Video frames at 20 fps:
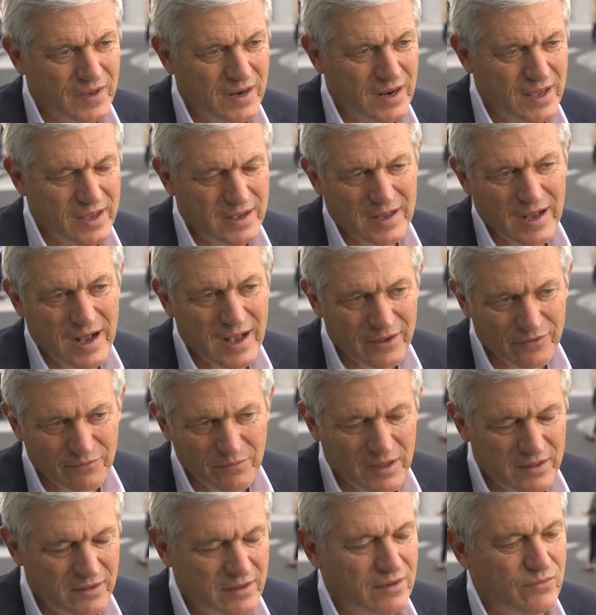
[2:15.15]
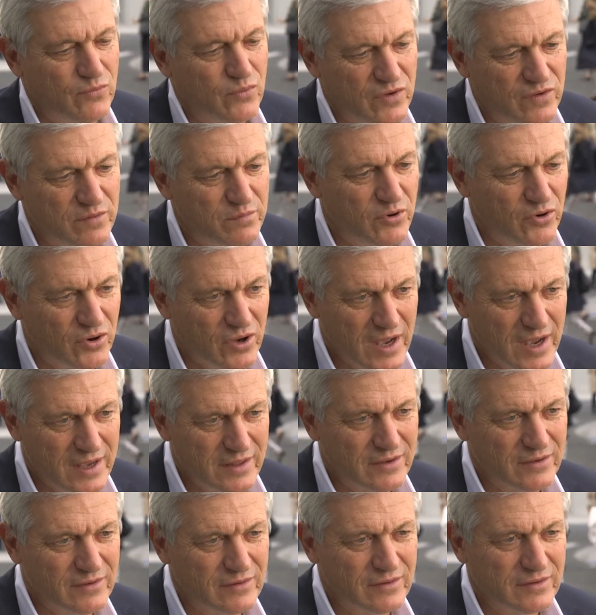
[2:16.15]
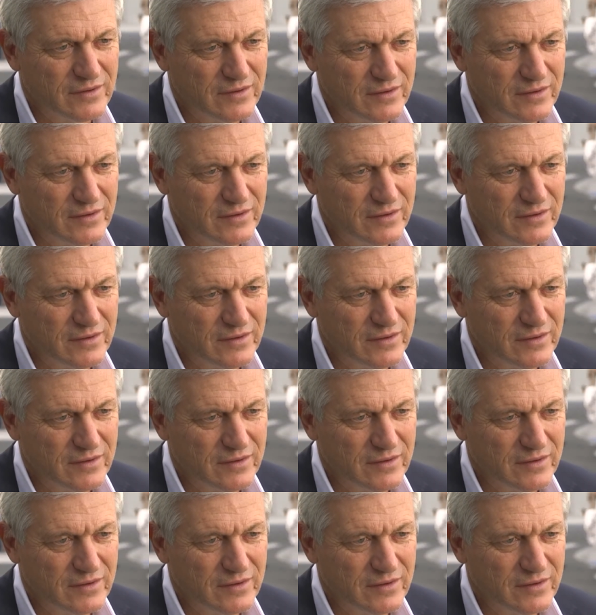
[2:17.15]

like asthma and with bronchitis.